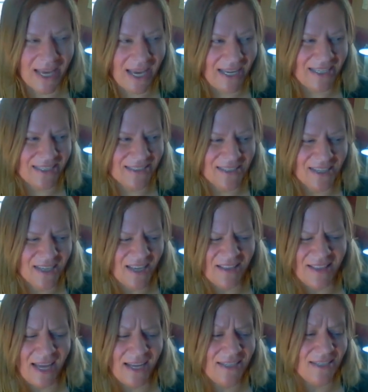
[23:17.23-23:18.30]
That is,
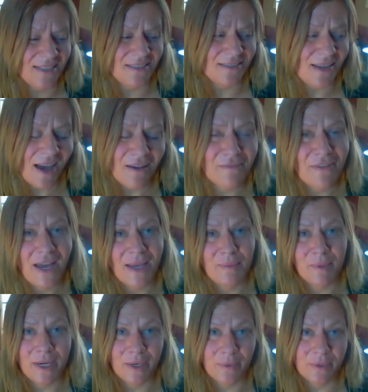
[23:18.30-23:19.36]
that does not
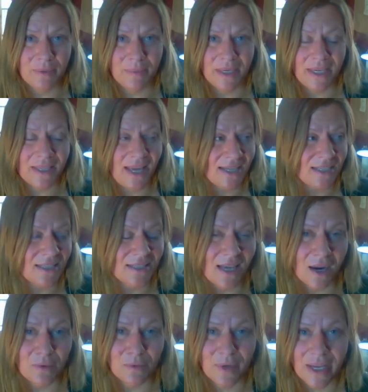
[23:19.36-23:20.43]
vibrate with me. That does
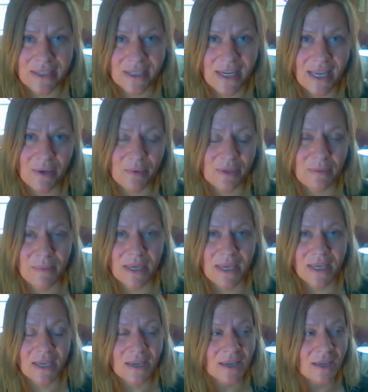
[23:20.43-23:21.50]
not resonate with
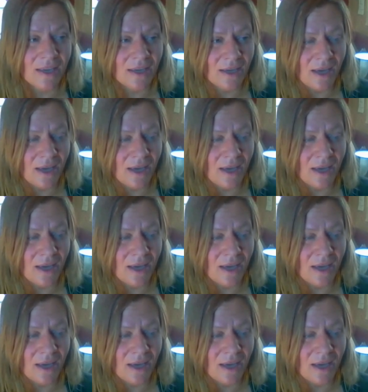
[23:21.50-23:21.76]
me.